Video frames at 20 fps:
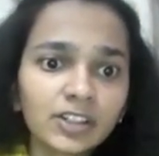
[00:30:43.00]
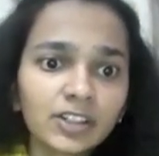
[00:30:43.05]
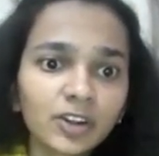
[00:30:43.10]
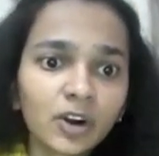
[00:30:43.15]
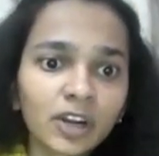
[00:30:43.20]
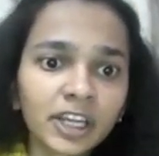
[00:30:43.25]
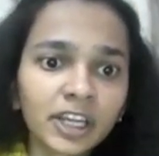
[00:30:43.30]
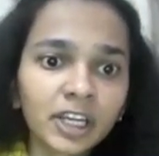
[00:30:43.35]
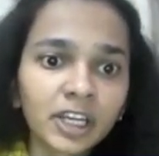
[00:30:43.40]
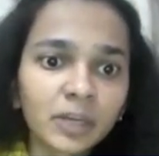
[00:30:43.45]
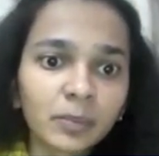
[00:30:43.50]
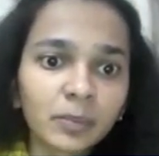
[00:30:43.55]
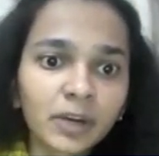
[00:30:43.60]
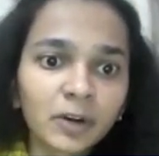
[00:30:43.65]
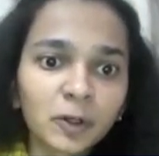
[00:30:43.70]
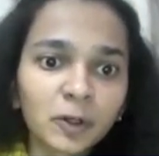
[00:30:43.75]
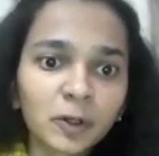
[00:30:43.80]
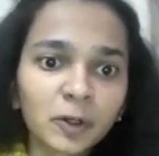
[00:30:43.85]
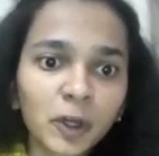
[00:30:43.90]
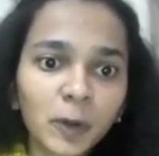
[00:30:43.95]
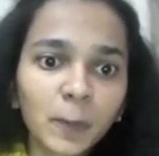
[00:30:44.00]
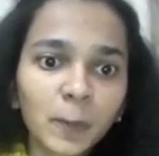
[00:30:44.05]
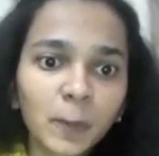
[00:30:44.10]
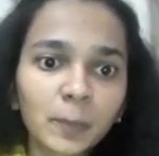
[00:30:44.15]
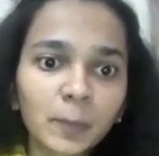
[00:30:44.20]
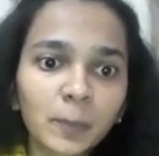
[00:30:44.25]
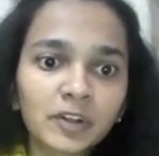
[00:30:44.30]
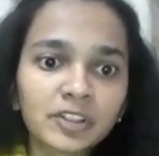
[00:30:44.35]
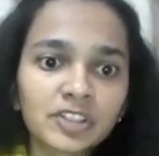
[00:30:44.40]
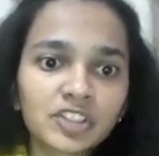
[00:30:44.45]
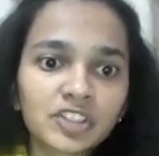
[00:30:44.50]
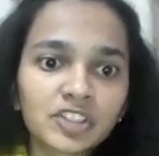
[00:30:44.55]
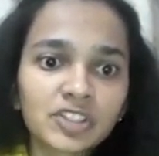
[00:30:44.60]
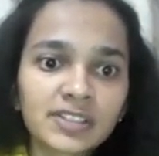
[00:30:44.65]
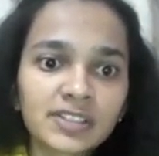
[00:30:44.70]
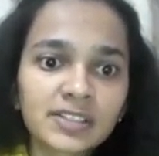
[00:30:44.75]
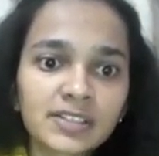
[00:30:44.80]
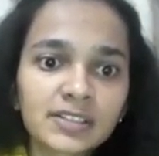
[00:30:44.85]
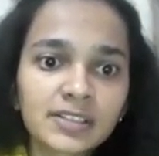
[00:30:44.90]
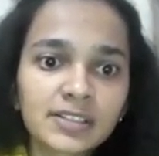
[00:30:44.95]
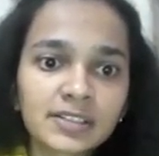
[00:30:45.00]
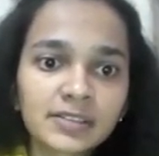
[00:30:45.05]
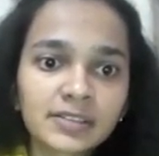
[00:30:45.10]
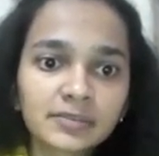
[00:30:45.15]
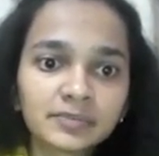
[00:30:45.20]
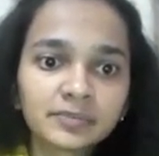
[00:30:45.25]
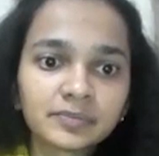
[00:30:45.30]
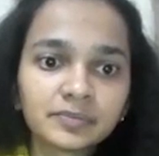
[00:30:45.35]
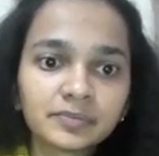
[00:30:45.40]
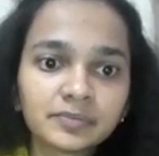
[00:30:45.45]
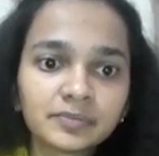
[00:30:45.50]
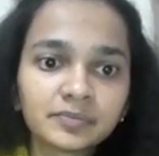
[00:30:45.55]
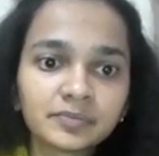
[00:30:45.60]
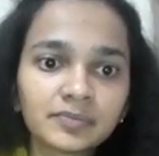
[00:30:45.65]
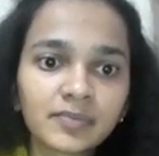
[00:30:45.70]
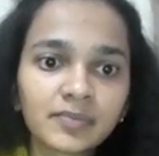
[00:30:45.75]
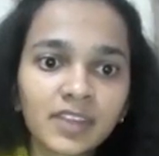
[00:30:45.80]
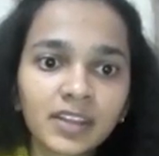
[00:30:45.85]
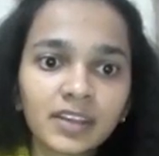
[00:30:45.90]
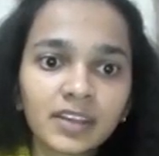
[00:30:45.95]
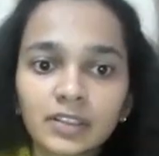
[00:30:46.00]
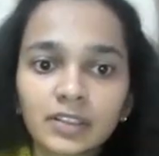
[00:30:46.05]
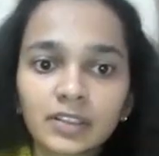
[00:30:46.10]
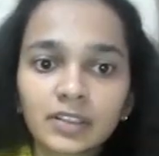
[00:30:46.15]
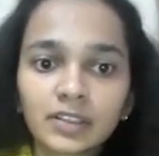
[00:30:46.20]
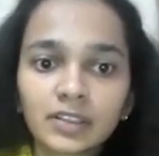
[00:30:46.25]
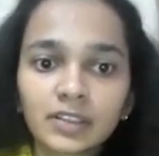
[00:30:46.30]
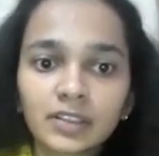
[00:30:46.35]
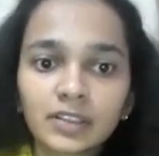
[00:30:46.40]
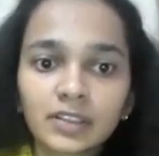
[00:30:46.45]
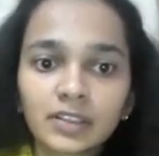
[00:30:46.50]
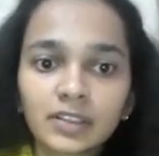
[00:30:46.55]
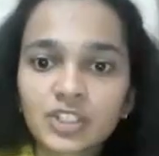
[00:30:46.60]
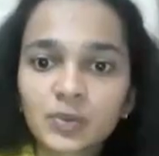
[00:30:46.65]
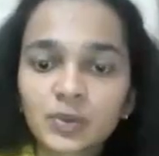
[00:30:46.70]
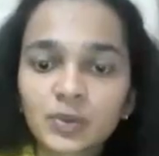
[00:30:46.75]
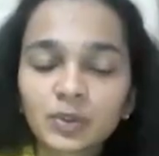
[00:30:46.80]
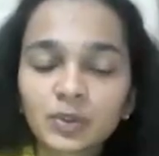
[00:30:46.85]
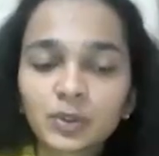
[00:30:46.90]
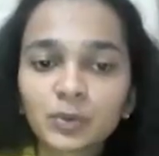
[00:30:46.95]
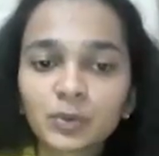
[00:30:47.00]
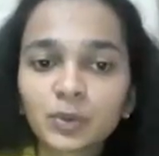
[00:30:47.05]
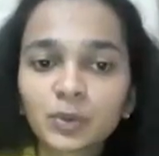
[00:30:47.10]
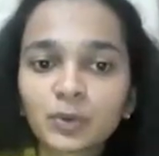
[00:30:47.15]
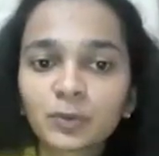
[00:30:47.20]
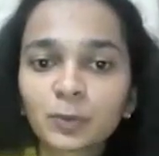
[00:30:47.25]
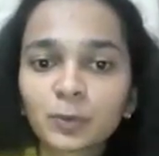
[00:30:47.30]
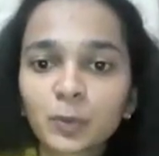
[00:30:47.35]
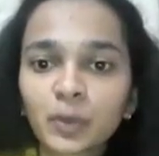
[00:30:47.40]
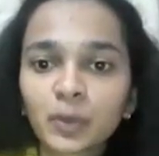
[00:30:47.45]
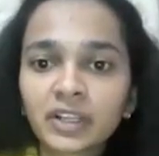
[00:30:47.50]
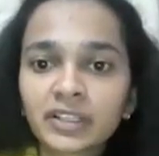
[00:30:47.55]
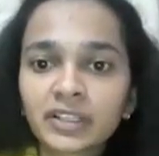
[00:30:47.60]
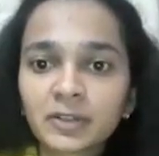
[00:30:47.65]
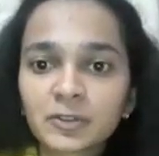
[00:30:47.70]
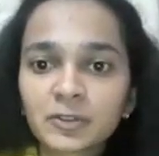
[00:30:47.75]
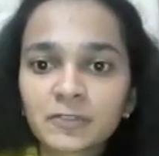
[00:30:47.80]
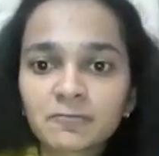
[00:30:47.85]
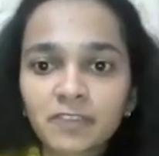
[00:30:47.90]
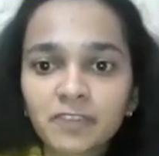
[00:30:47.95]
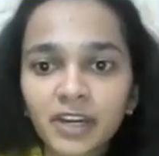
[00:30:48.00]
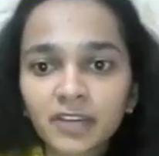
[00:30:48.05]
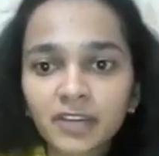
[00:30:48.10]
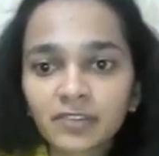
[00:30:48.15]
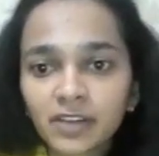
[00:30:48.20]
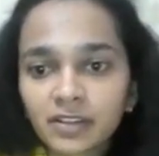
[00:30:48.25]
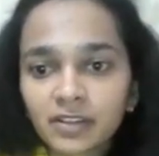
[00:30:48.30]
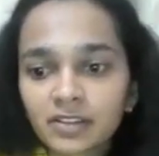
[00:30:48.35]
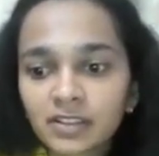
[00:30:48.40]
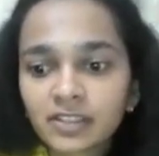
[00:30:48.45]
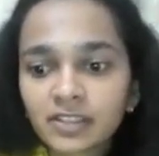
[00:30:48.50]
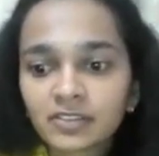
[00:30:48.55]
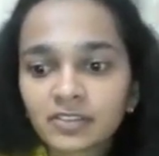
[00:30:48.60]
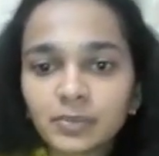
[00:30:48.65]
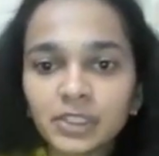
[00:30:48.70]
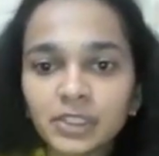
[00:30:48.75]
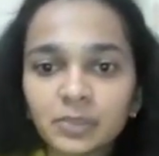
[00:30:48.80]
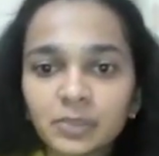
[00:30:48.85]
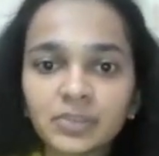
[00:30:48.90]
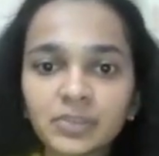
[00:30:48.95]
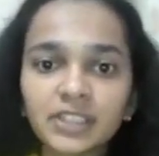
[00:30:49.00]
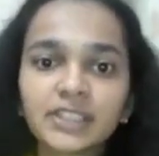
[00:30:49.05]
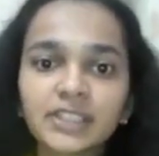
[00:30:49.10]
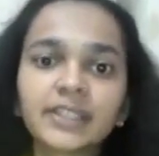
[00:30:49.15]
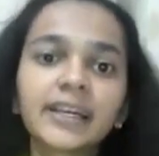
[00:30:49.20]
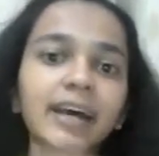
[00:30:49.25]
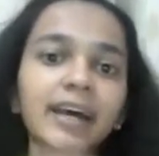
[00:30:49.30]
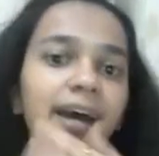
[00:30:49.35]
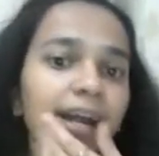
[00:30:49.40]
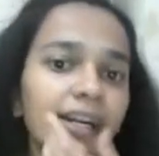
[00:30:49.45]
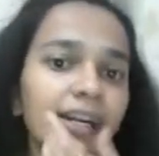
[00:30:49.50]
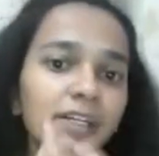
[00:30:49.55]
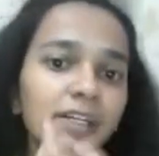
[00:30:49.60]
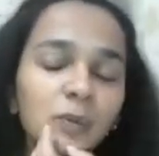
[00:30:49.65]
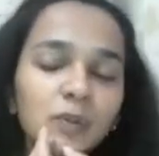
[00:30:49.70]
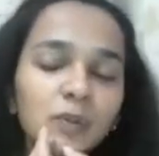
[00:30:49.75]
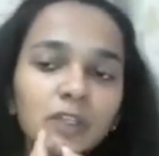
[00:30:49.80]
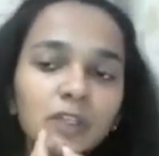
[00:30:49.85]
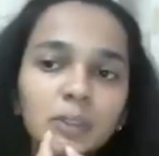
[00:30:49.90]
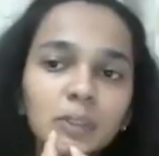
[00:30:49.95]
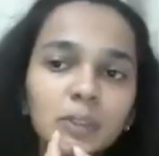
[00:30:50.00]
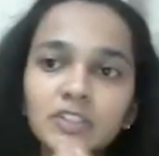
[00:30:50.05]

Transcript: Talking about purchases, purchase to the tune of 12,500 has been made, and total